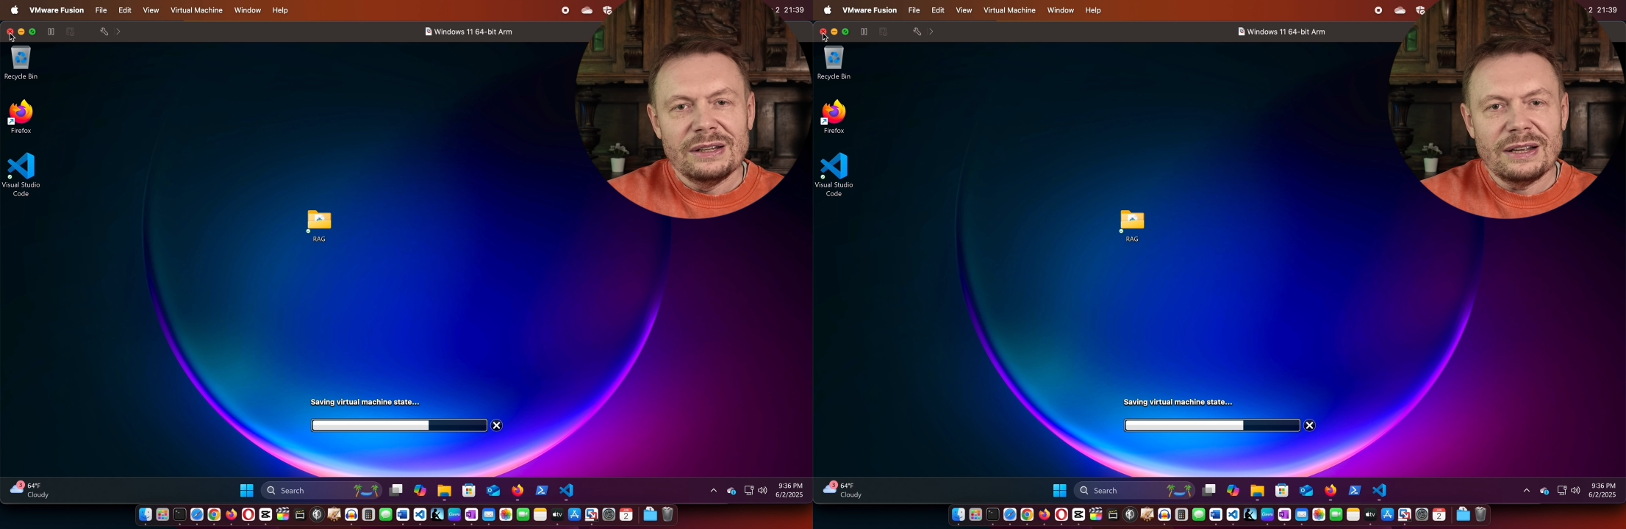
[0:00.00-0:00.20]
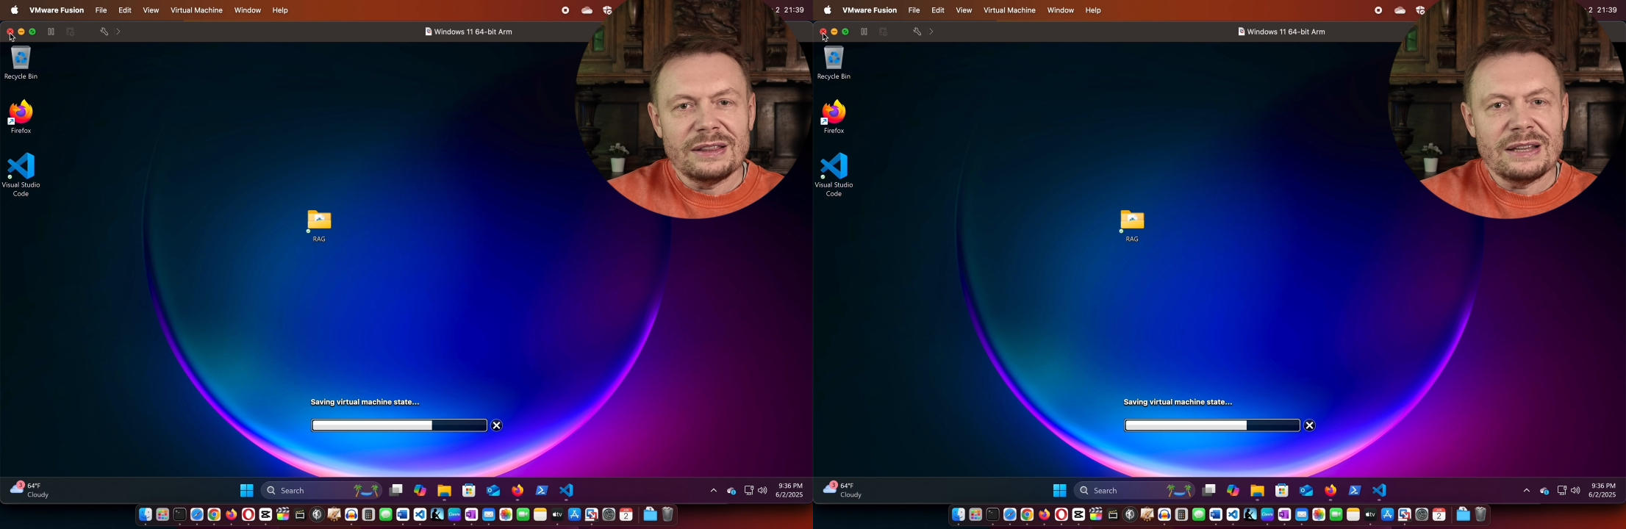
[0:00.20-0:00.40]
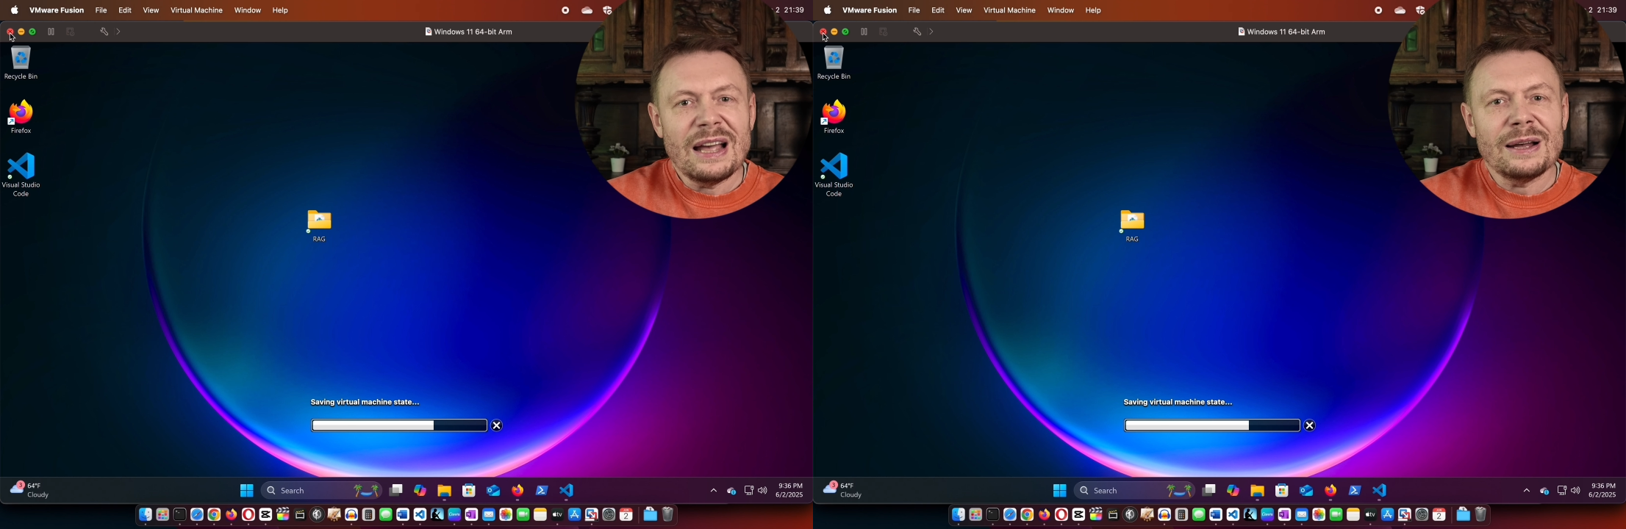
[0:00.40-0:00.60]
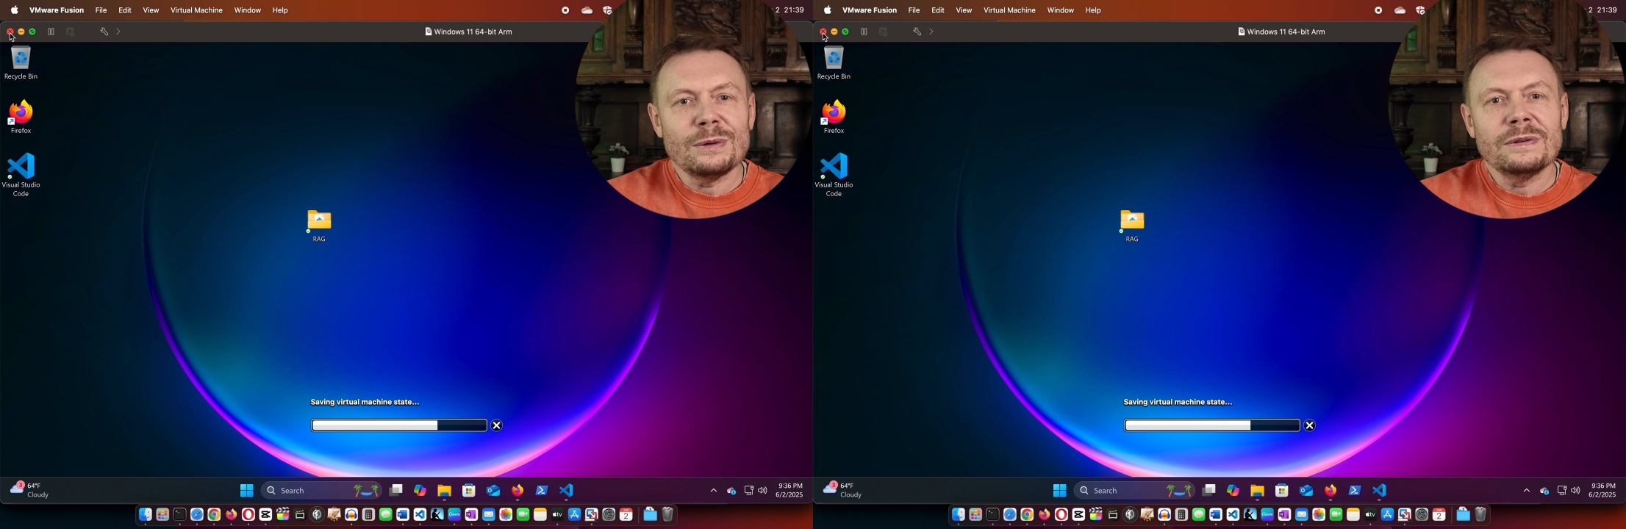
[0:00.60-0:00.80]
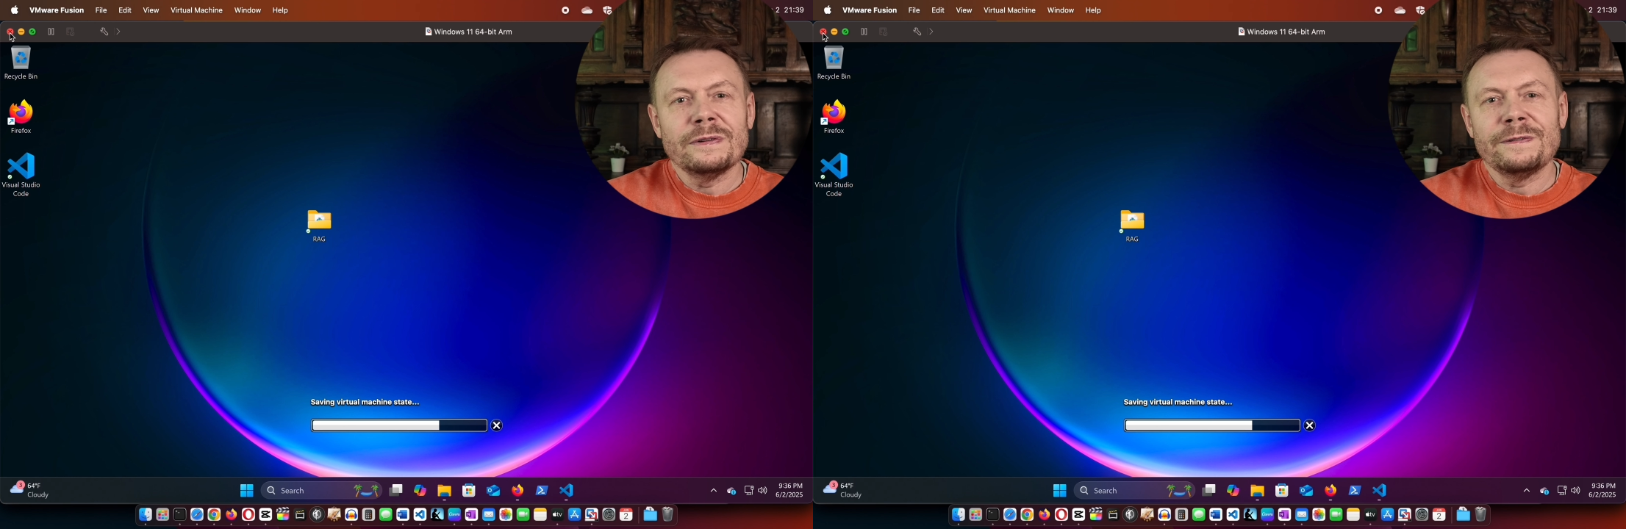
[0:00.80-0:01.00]
that
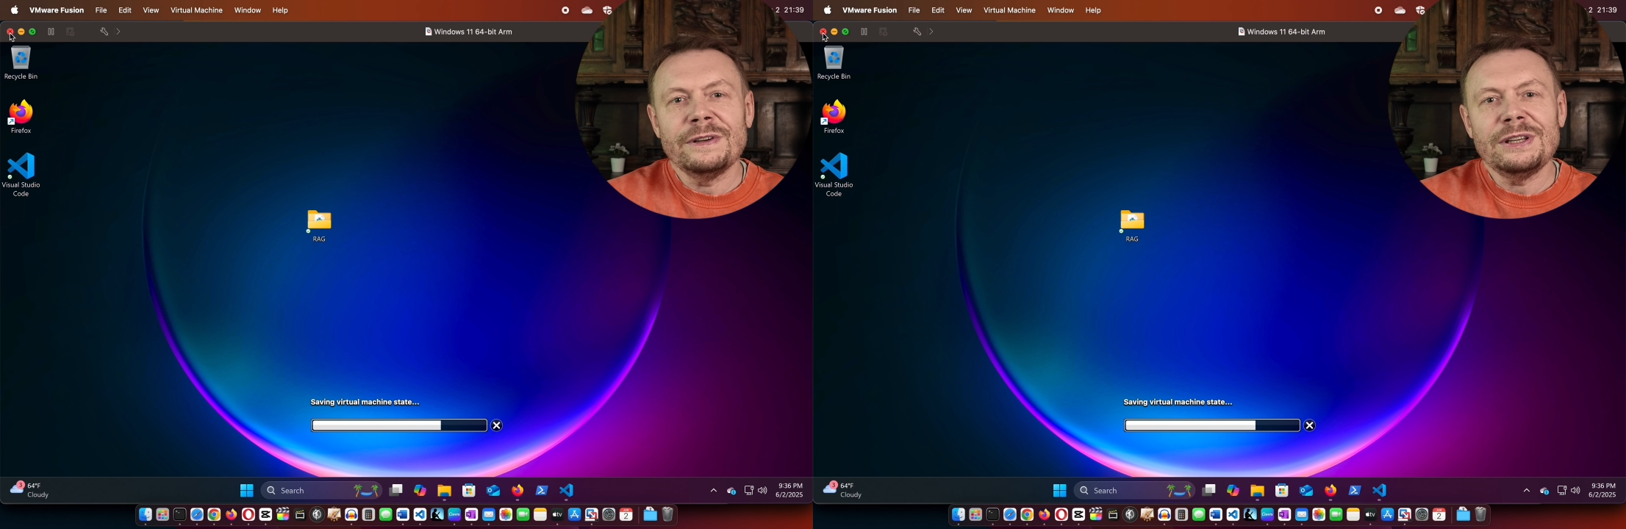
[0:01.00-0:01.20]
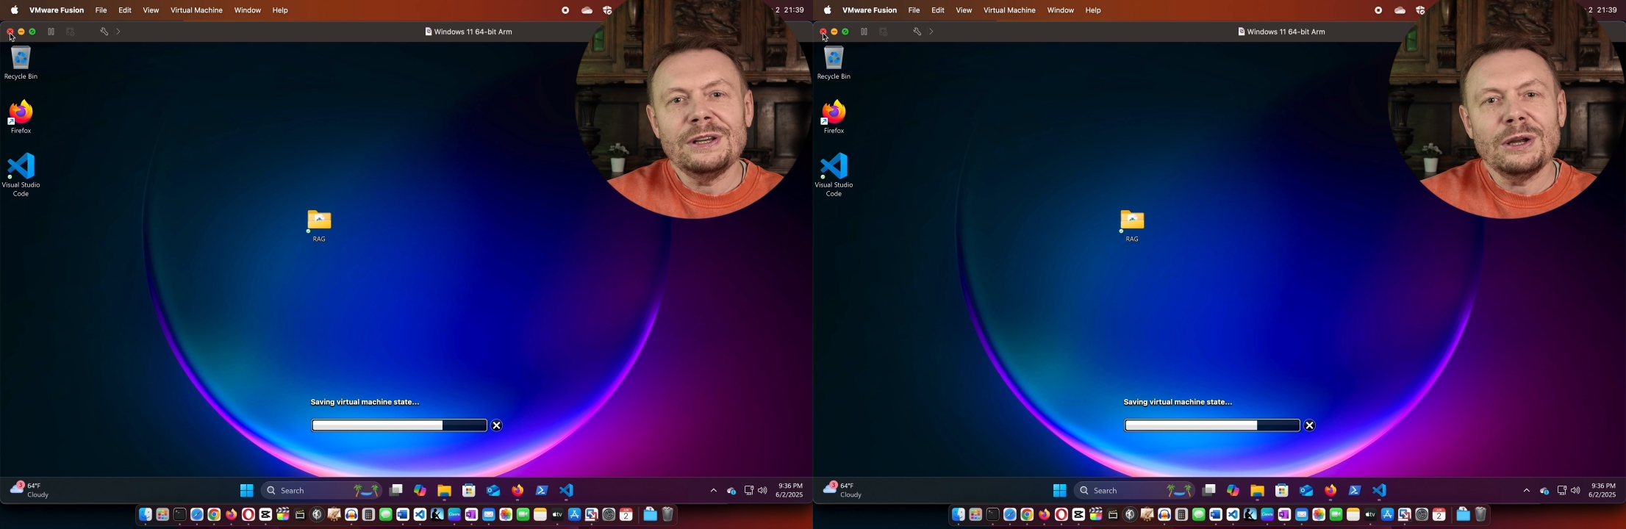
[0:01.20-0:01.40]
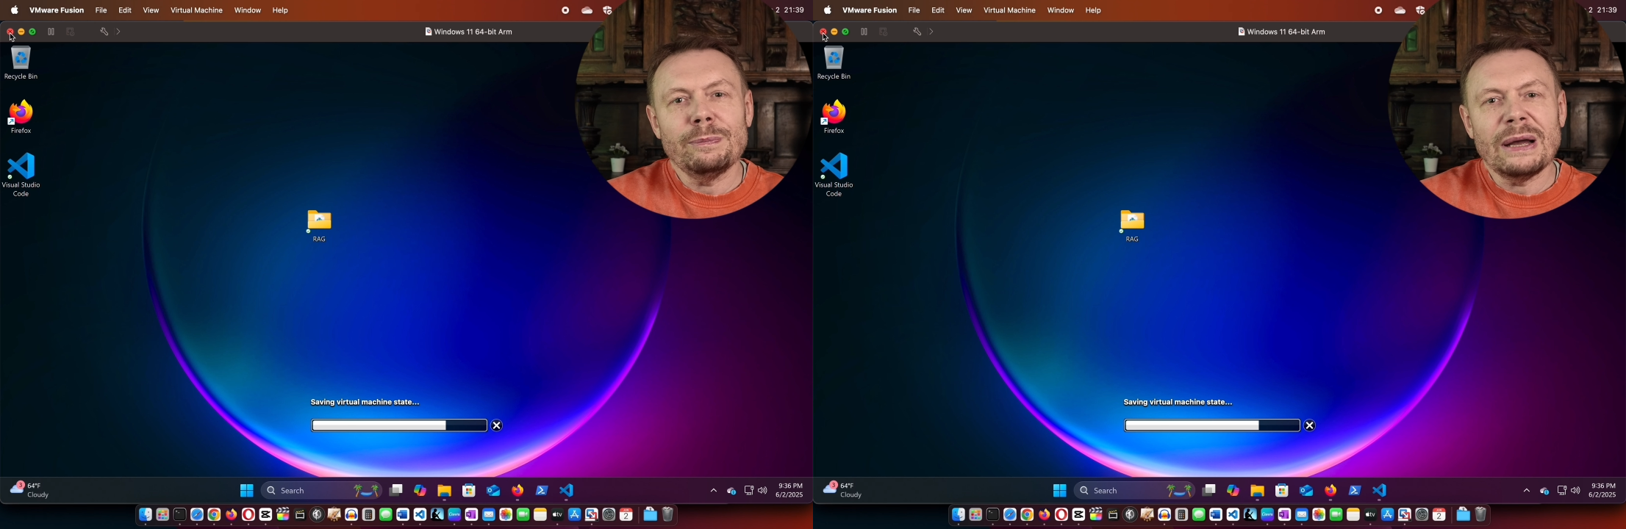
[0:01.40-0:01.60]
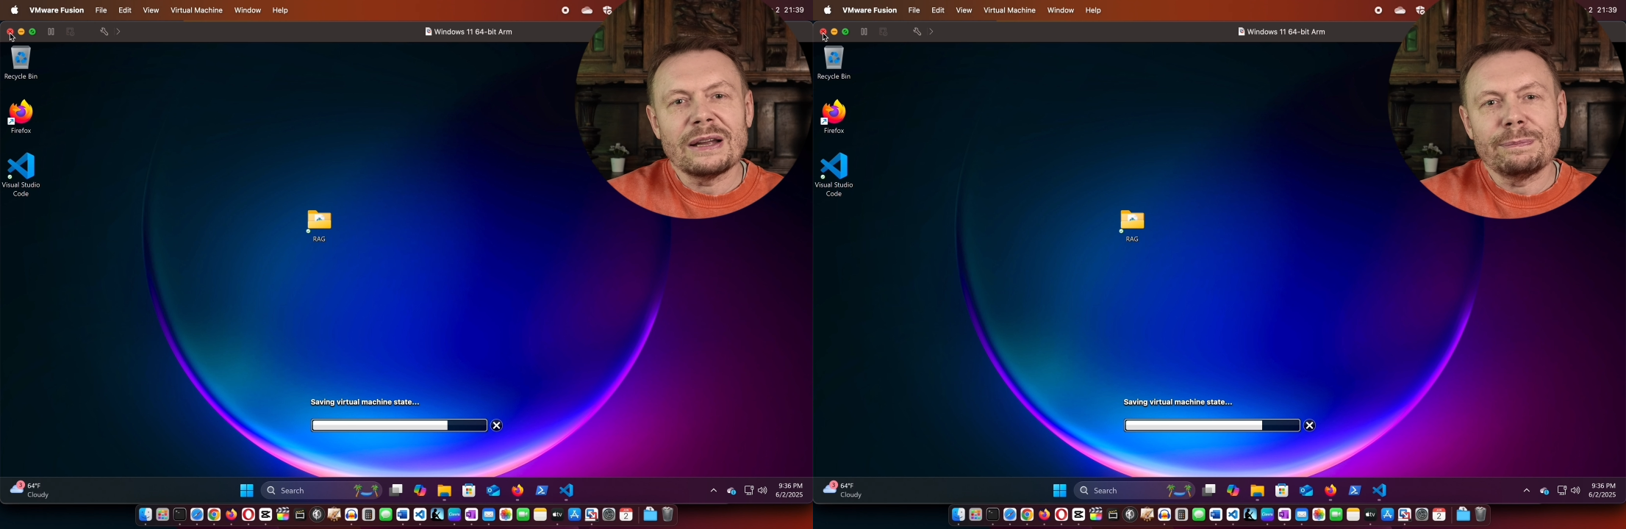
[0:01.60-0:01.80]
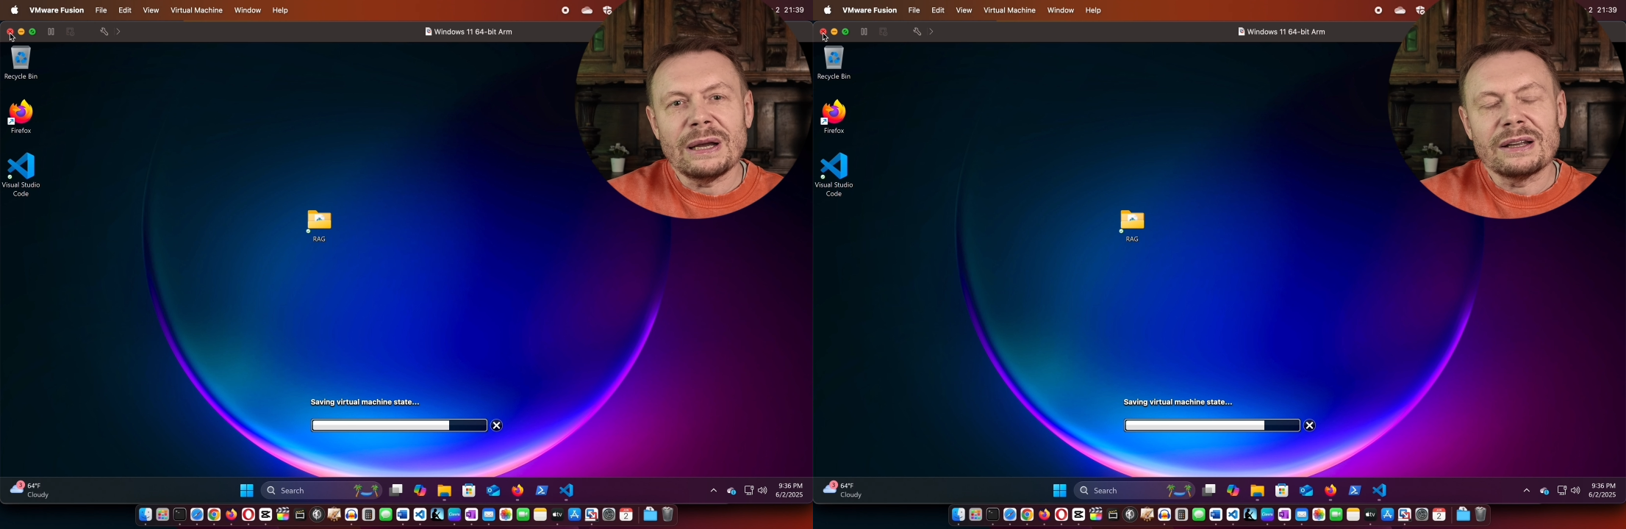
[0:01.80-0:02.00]
now fit in your
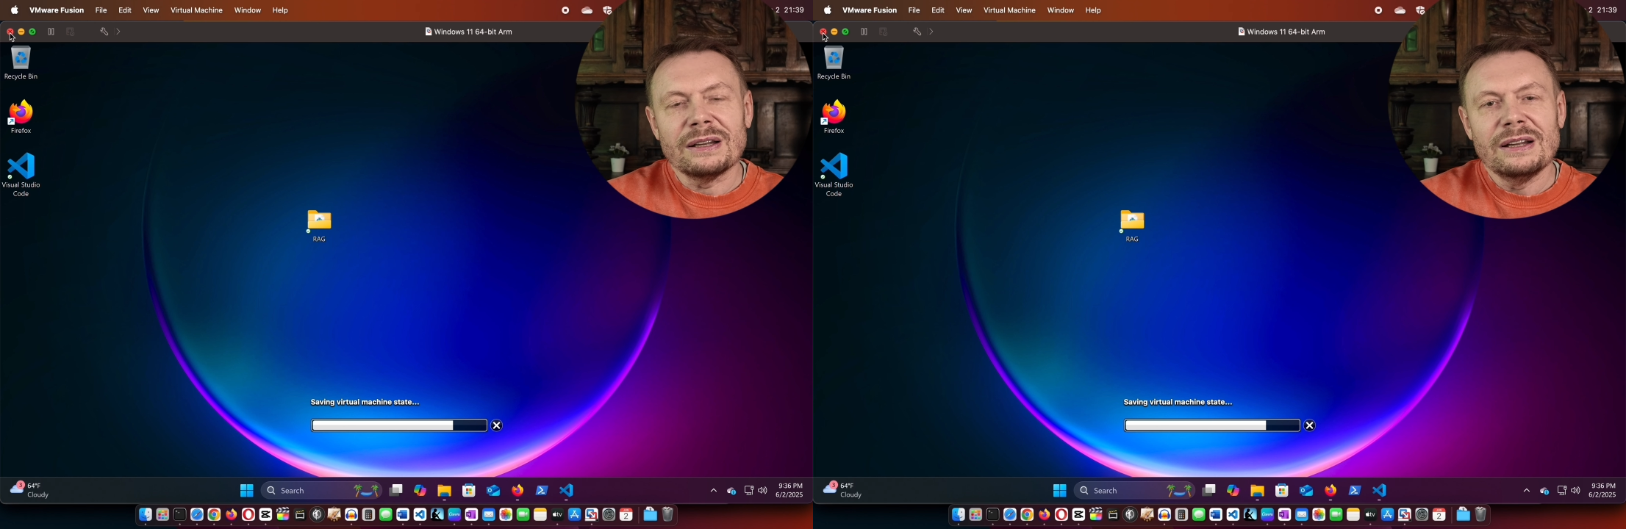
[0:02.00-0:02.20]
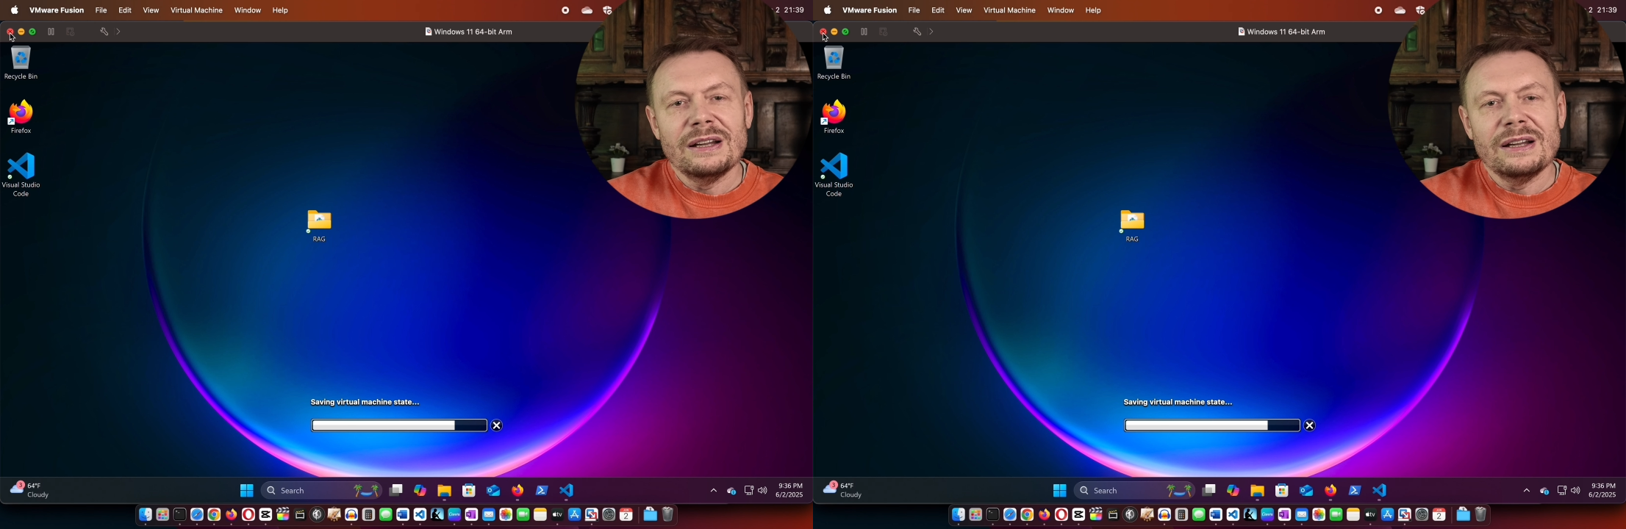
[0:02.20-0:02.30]
backpack,